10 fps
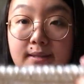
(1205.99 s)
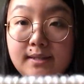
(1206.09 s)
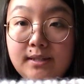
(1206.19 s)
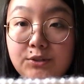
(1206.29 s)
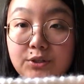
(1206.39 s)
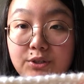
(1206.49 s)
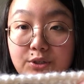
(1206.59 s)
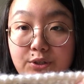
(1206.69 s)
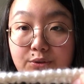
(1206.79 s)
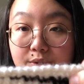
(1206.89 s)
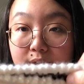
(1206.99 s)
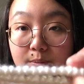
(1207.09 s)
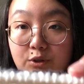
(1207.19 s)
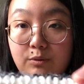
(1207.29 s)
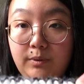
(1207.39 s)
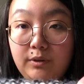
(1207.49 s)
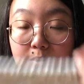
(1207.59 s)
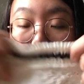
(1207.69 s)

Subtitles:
decision to use a tubular